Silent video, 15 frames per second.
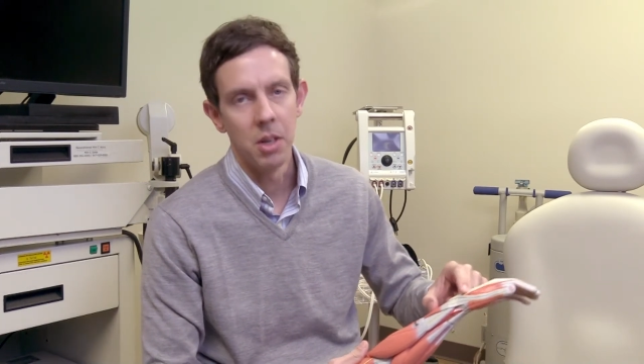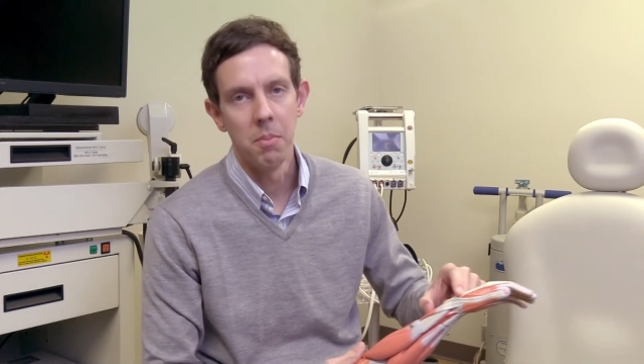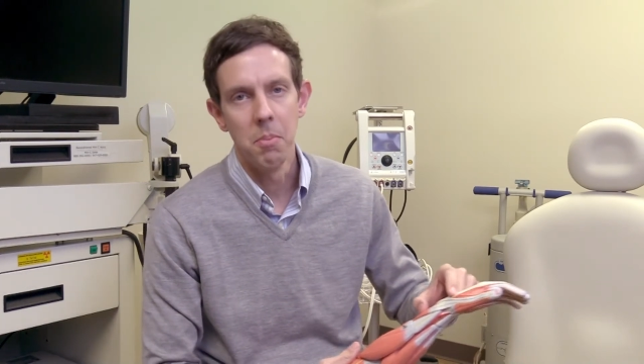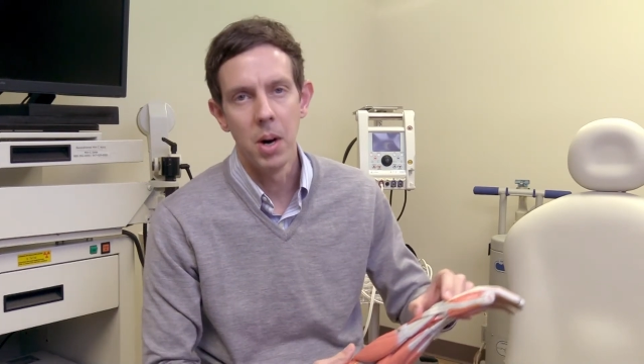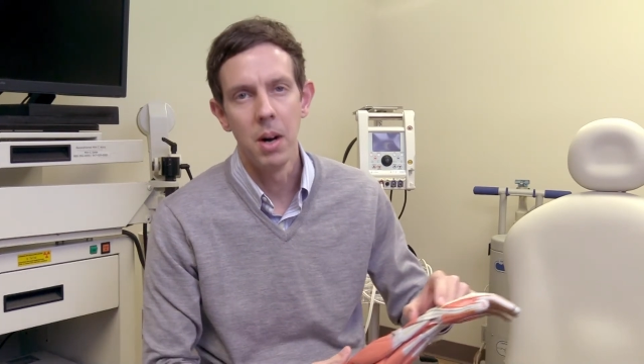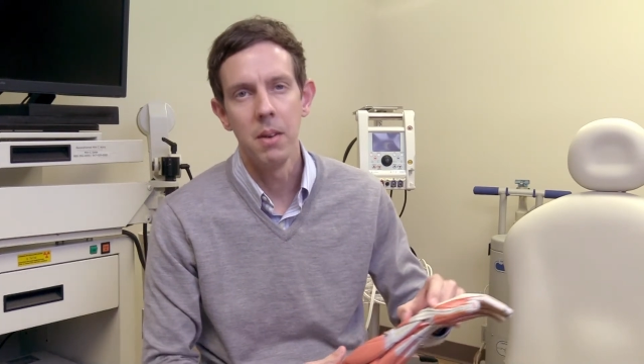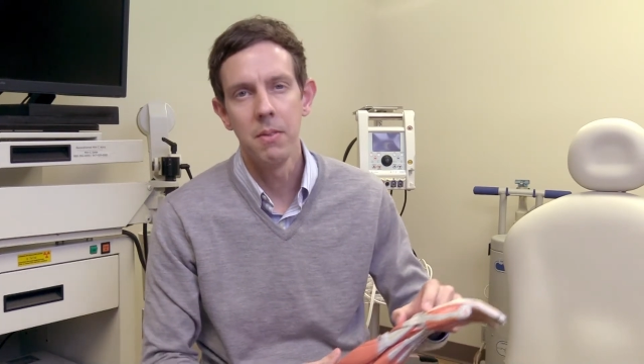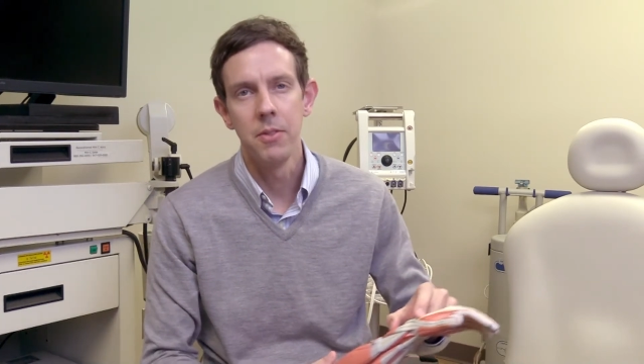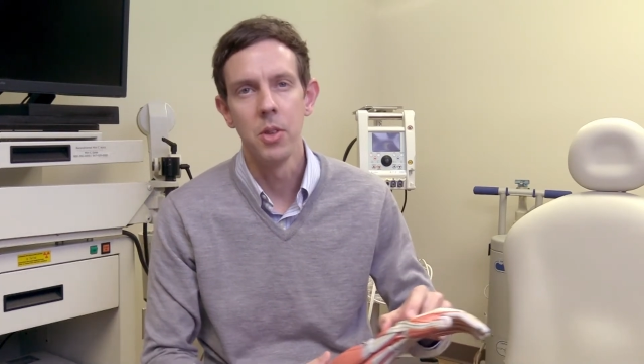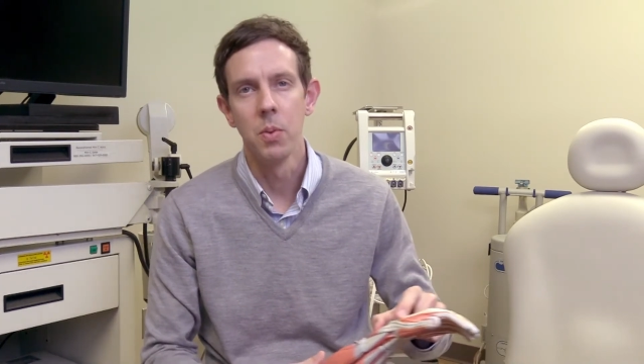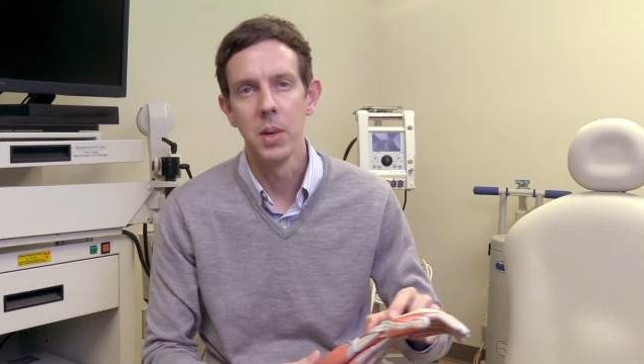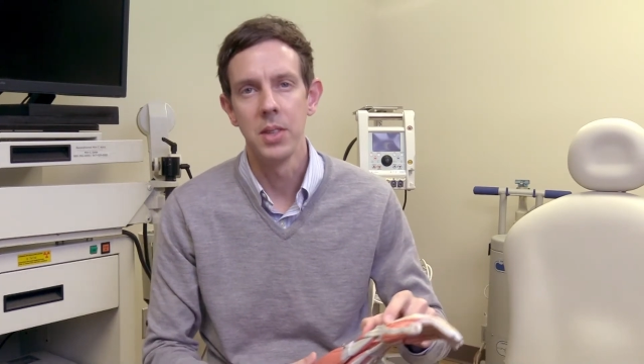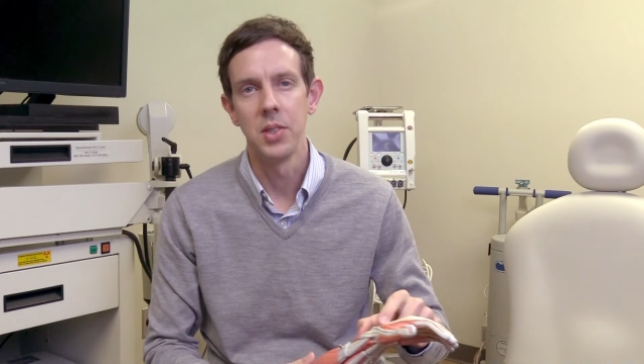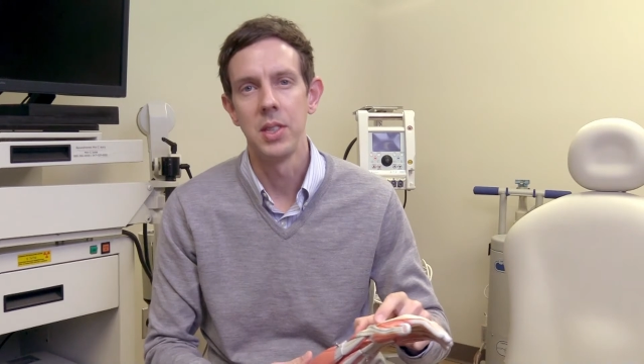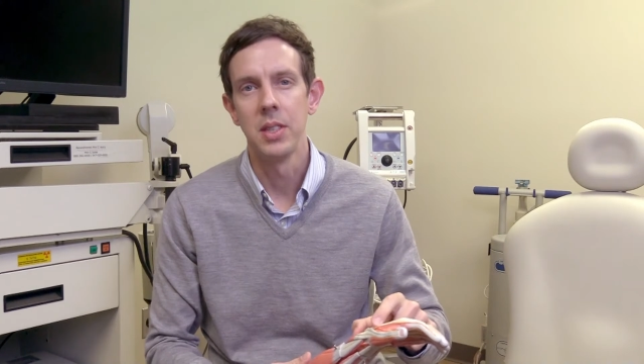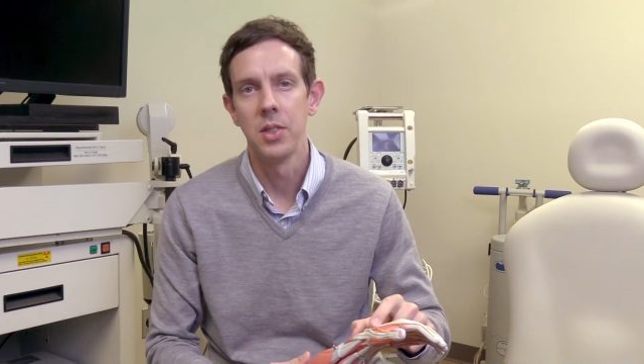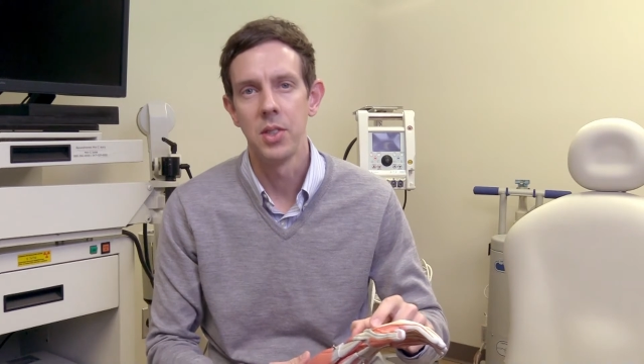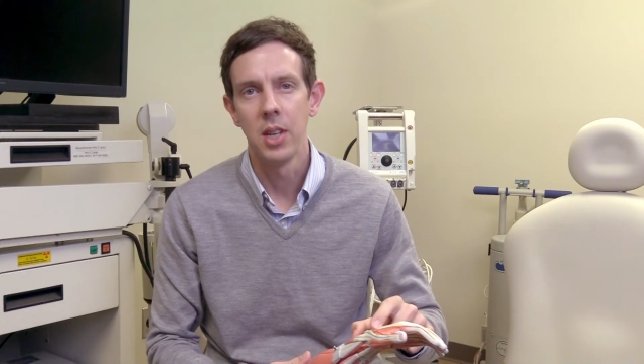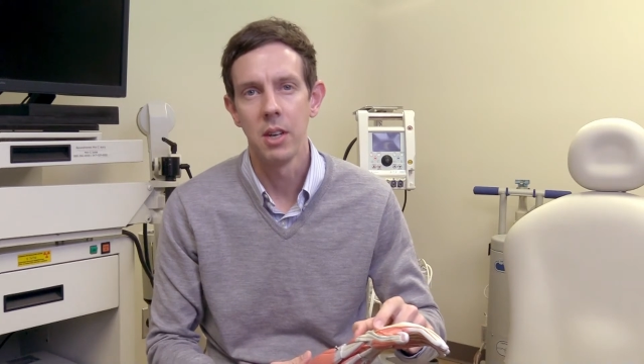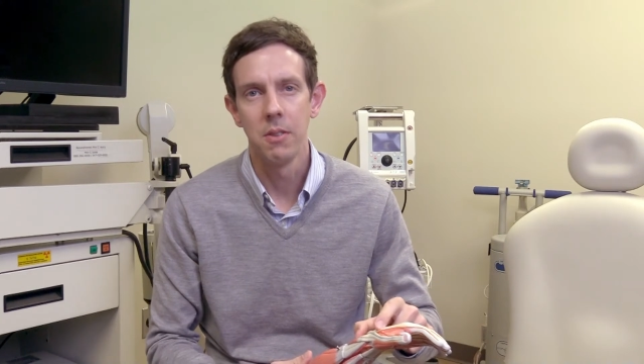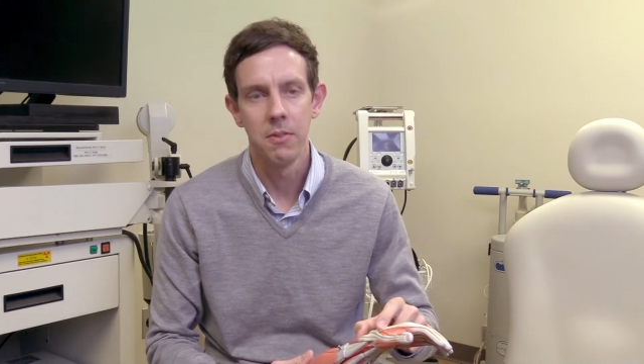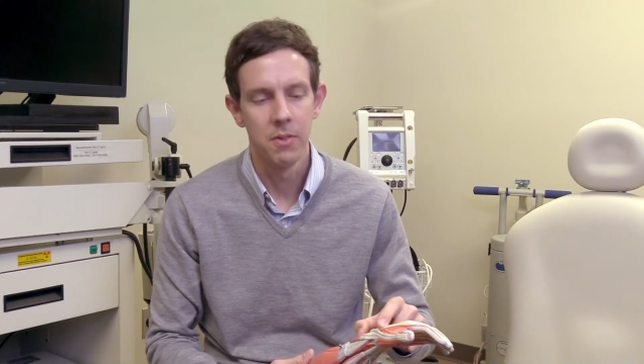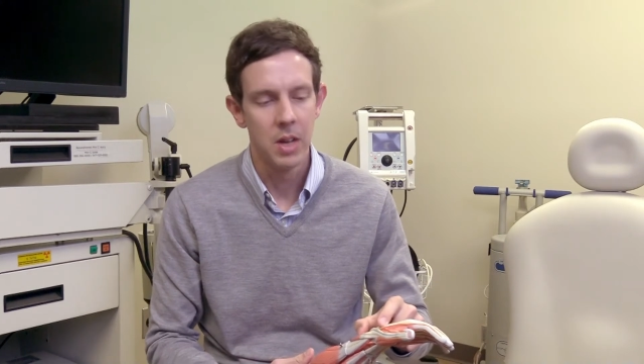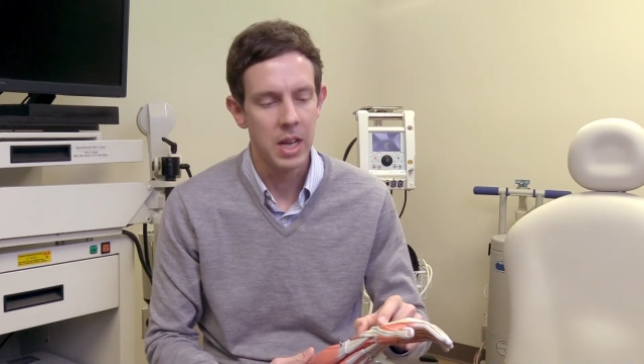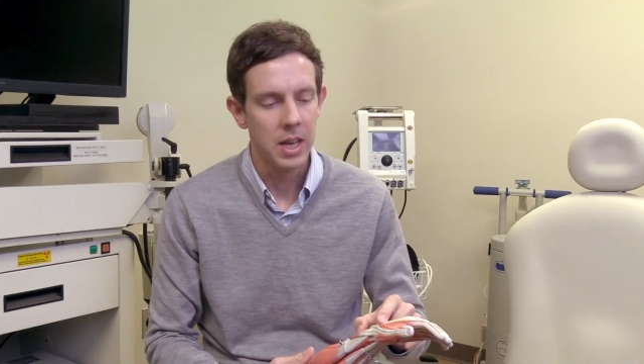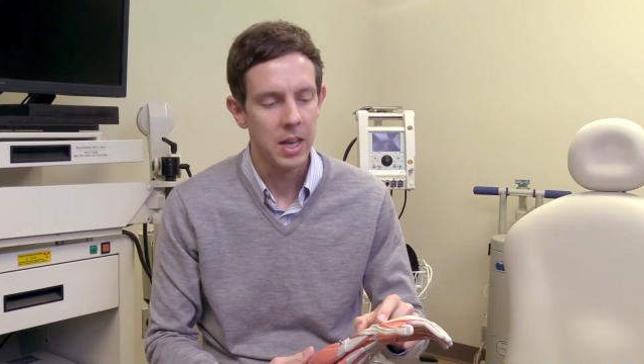above the wrist itself,